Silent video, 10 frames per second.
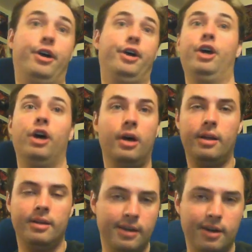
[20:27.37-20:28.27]

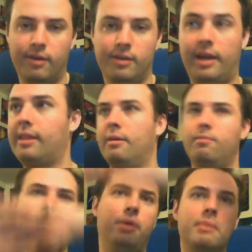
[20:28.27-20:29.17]
good, you know, on like the
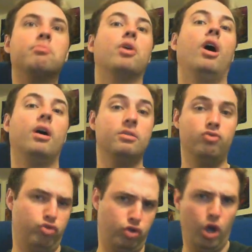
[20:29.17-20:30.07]
big broad
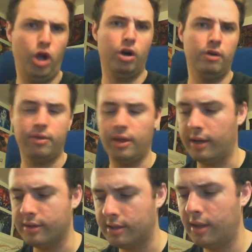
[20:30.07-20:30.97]
scale of
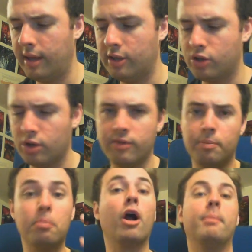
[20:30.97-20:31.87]
things. They serve a
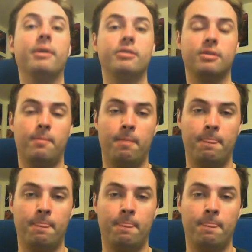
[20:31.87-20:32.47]
purpose.